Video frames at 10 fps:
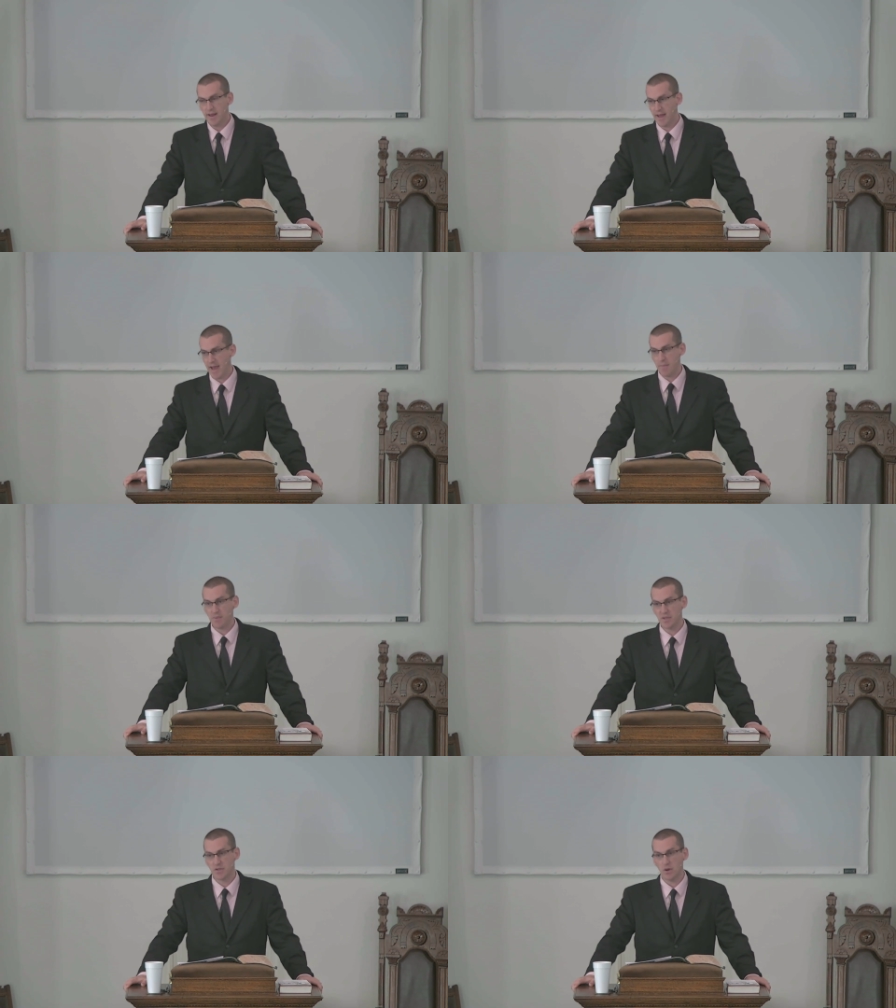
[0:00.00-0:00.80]
It
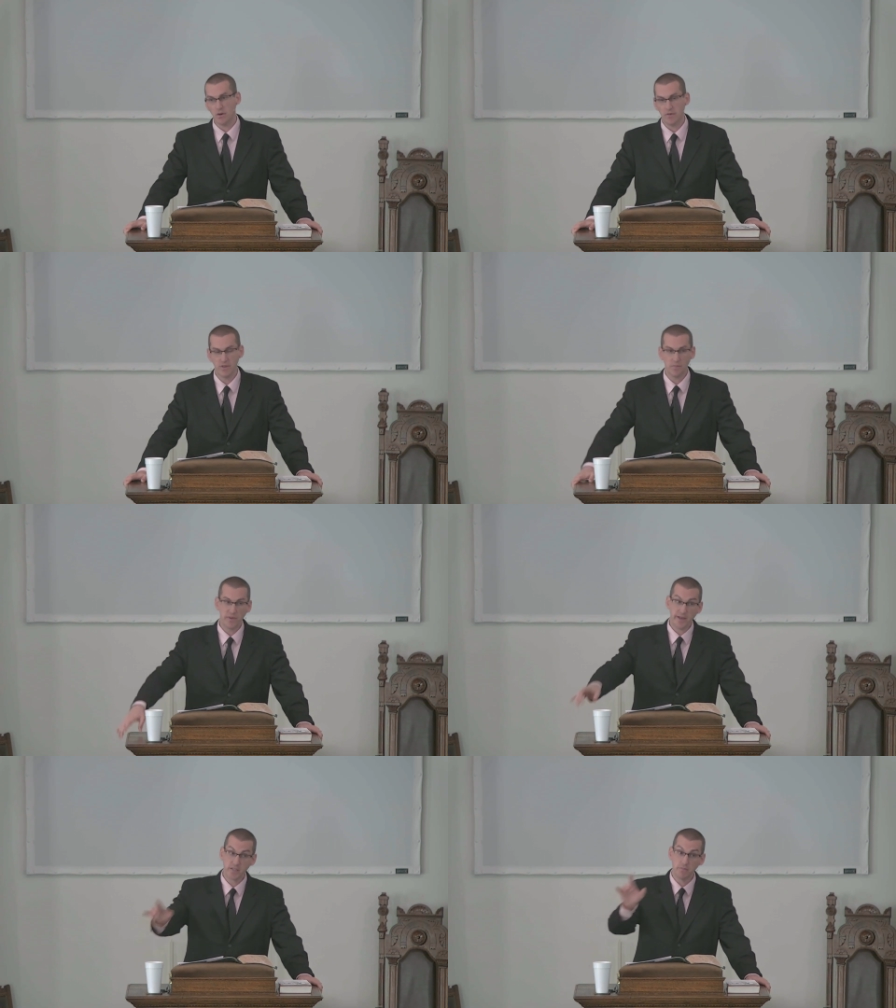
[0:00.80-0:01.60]
happens all over the
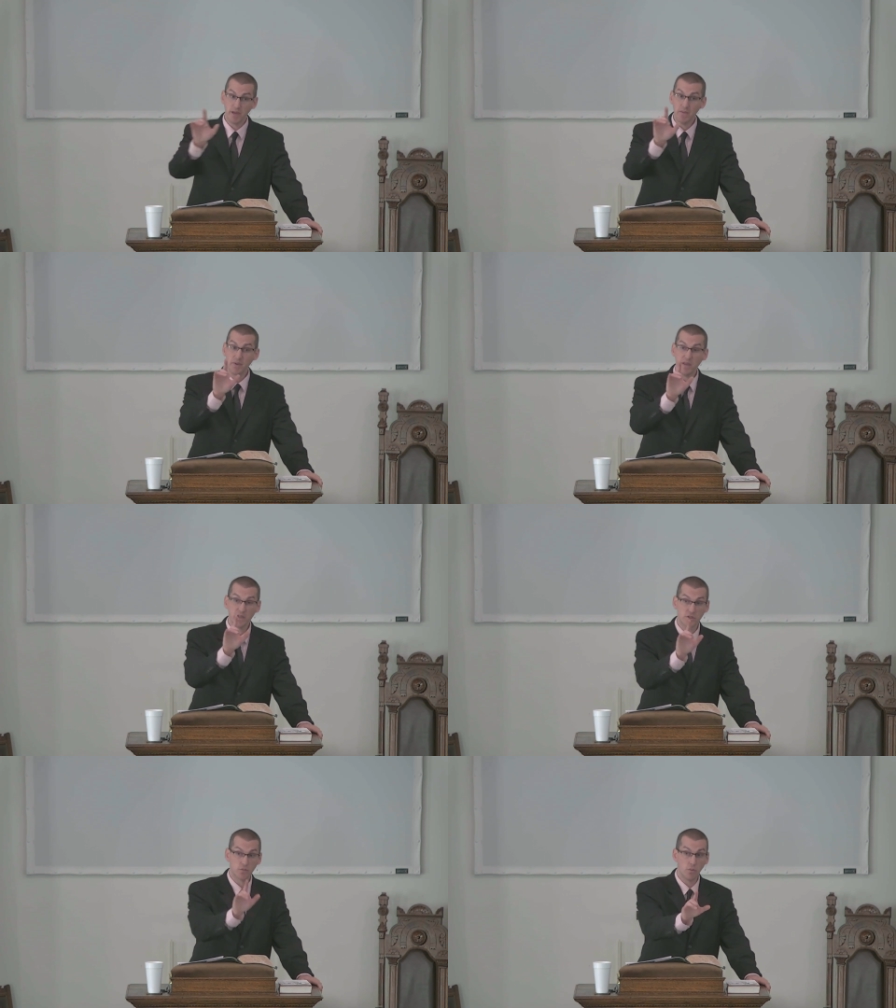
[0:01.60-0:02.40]
place. Maybe
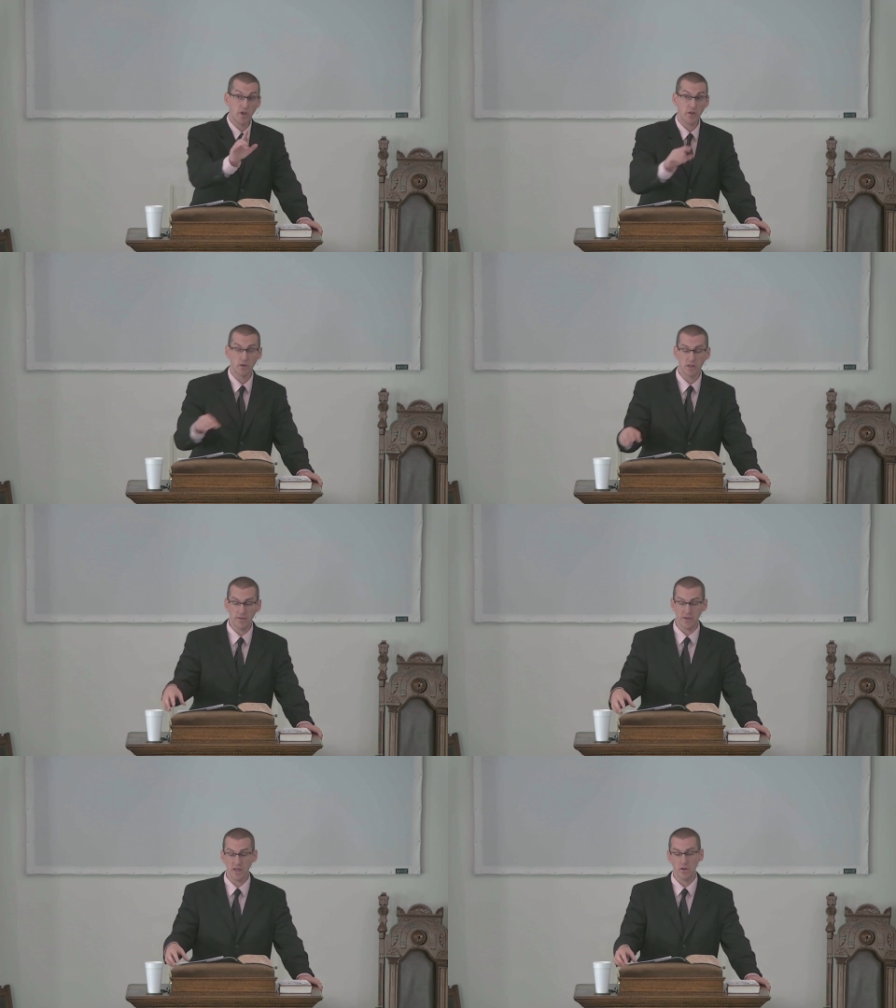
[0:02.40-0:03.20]
it's what you're
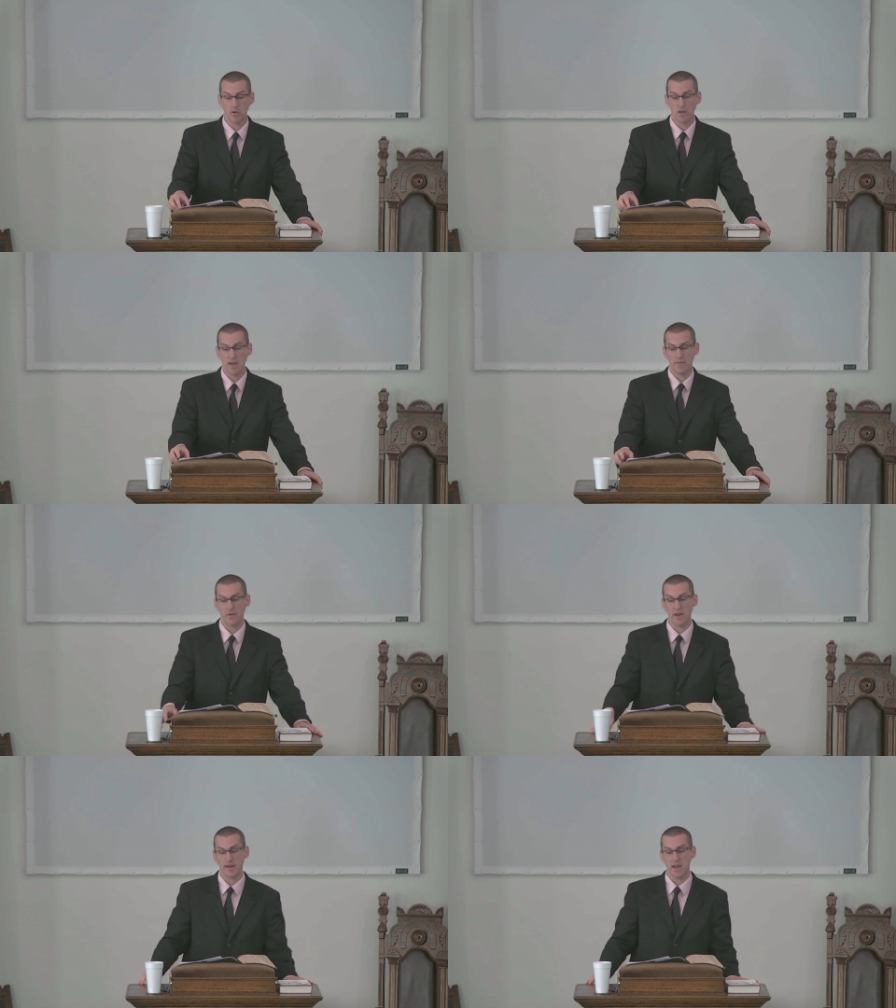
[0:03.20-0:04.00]
living in your
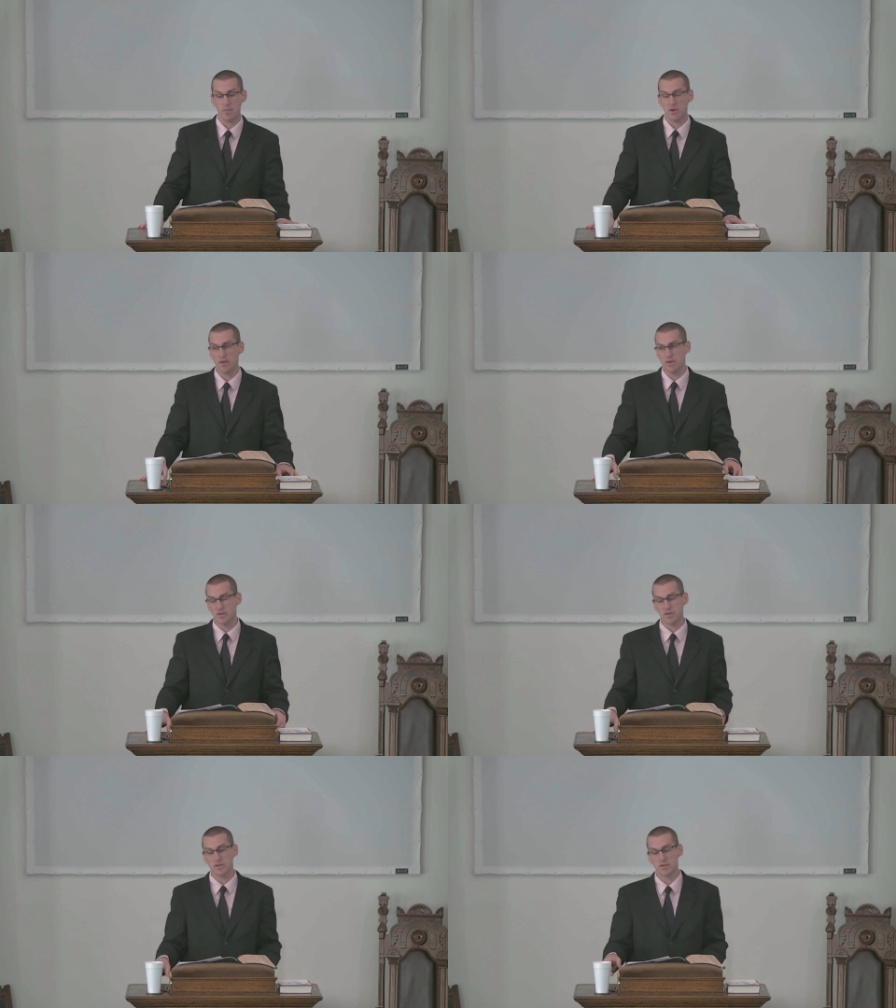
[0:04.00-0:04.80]
life right now, brother
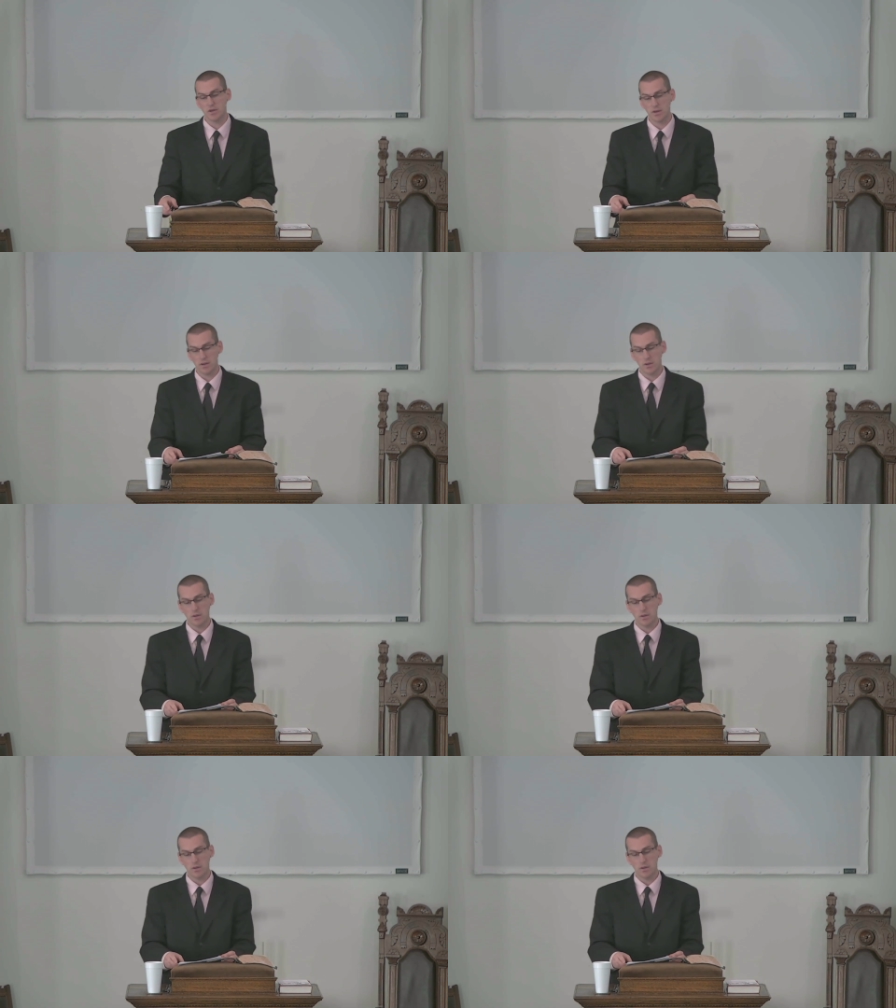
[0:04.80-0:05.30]
or sister